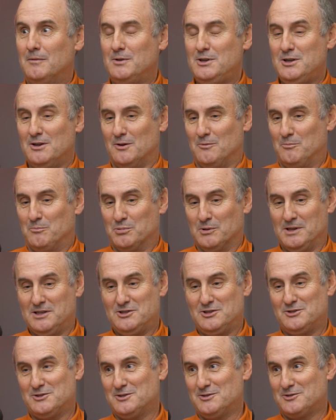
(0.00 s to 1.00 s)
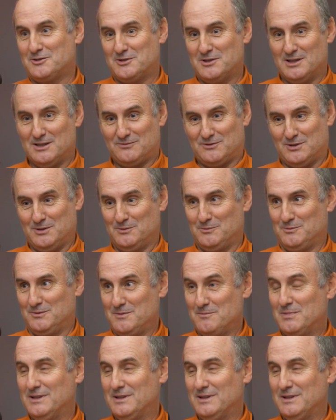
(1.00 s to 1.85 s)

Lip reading: Oh, bridges and stuff too.